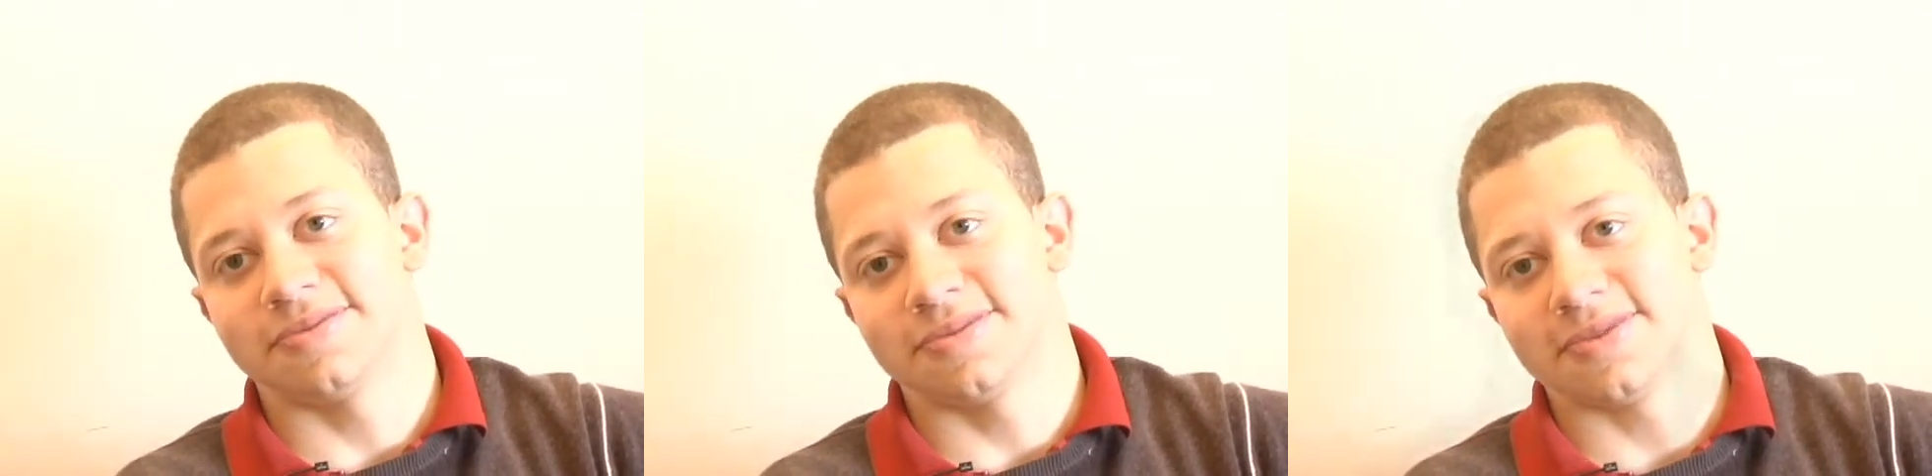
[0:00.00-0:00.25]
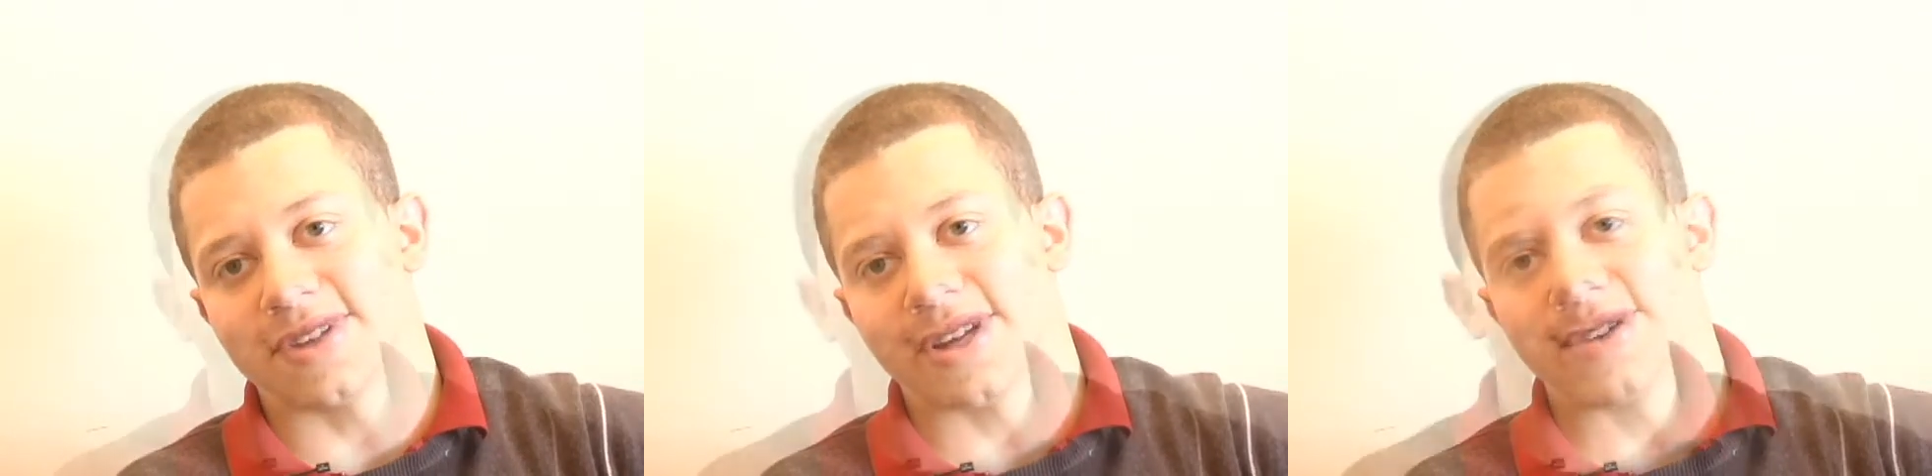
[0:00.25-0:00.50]

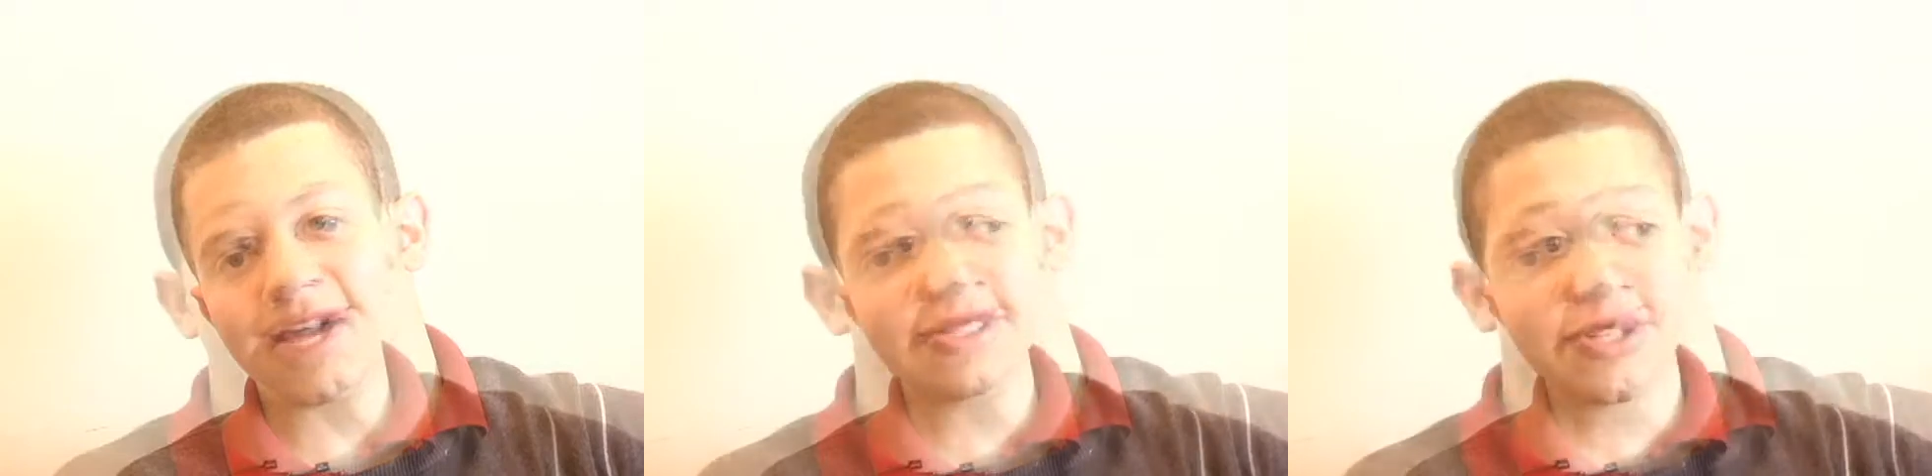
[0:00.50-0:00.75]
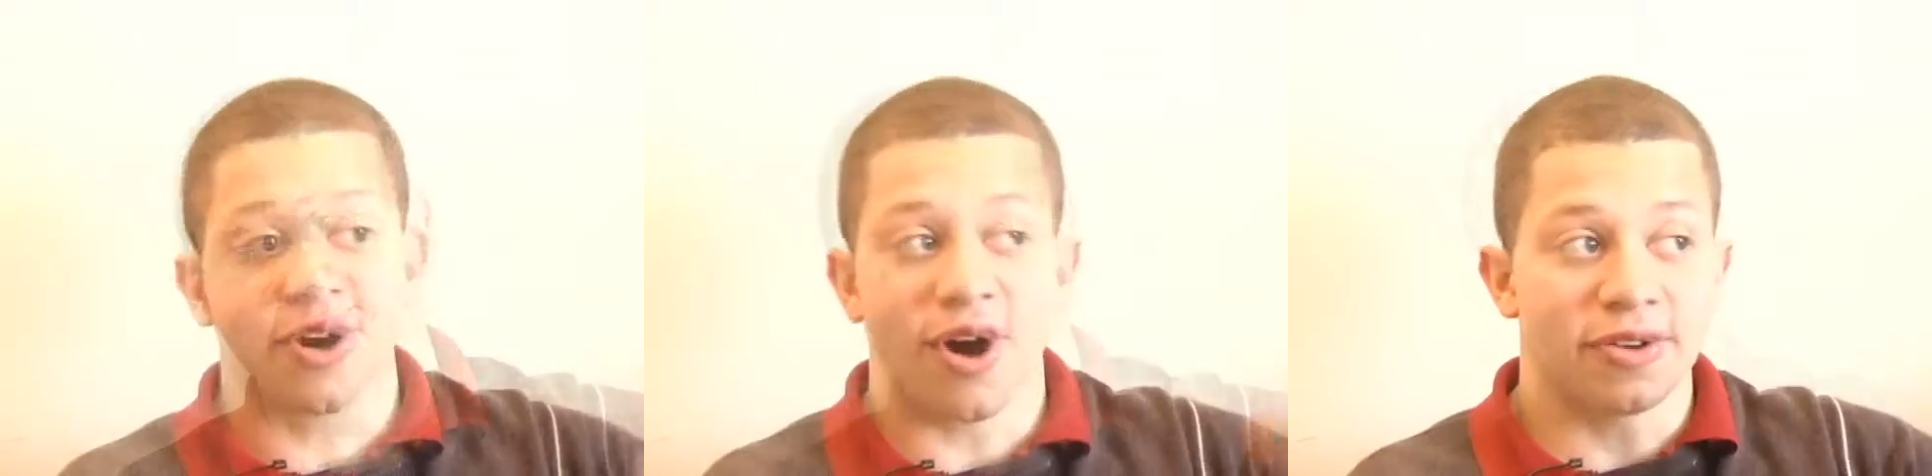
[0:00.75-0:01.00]
Dr.
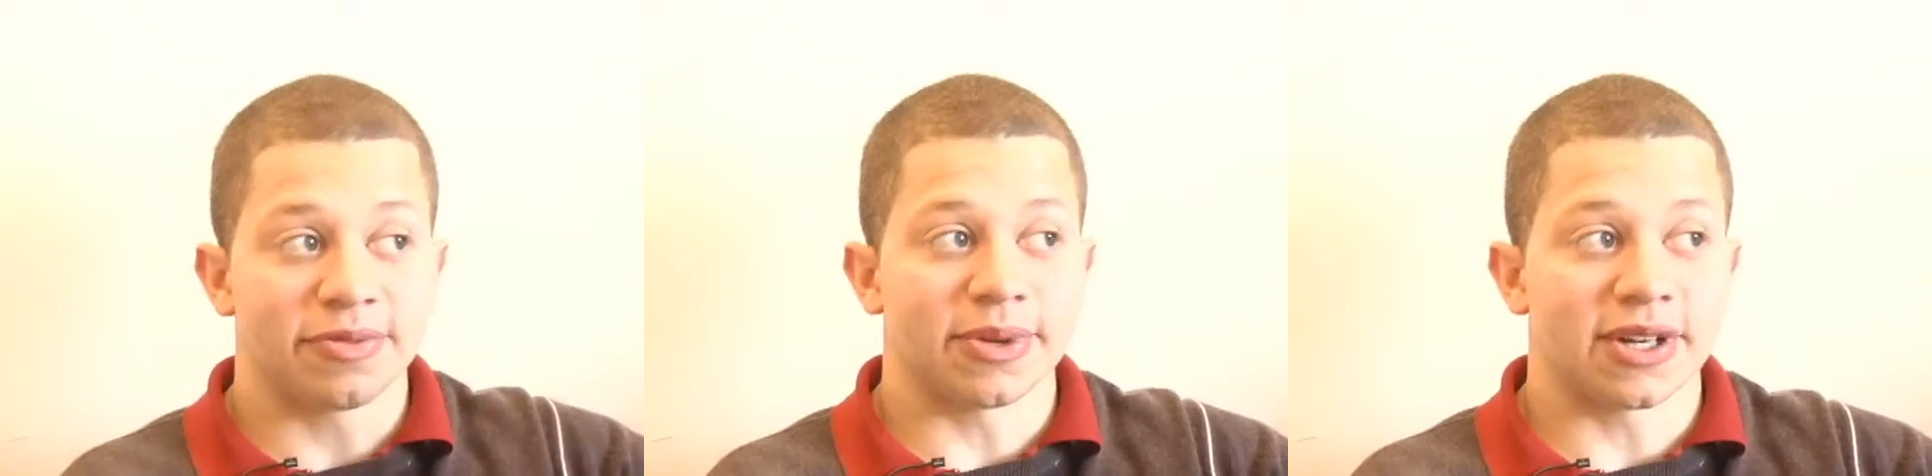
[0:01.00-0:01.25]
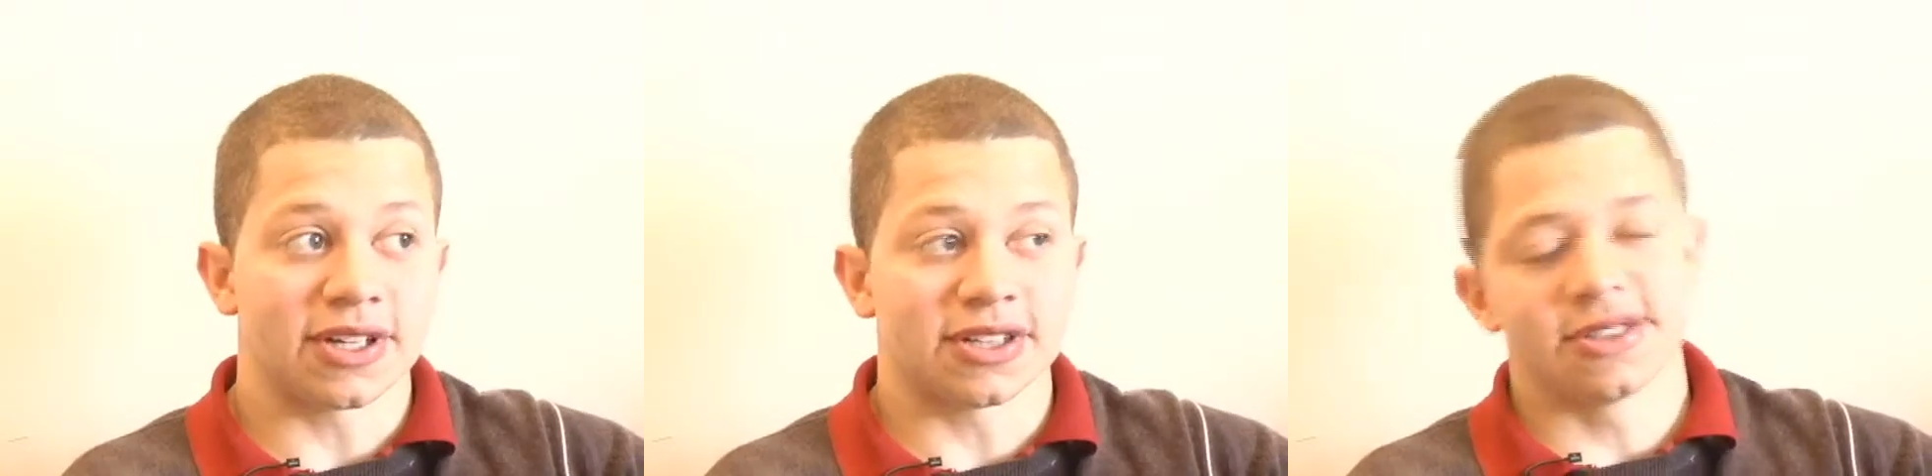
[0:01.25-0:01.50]

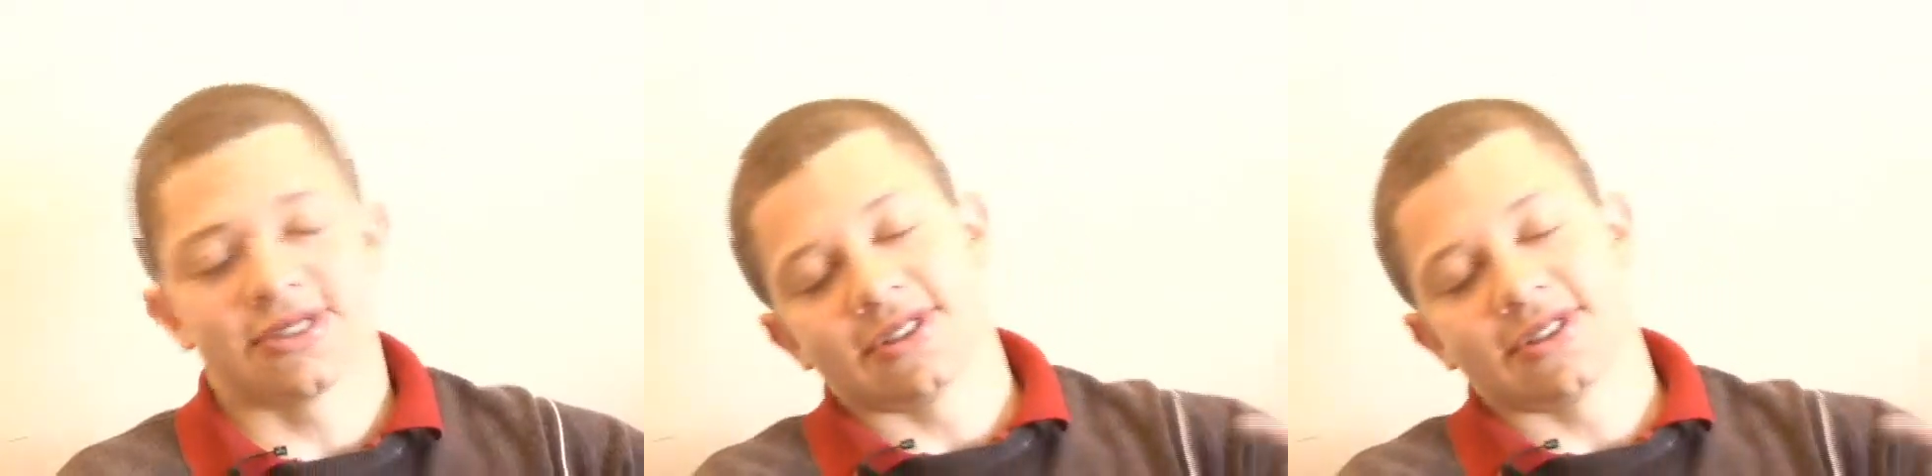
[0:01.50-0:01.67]
Kaufman,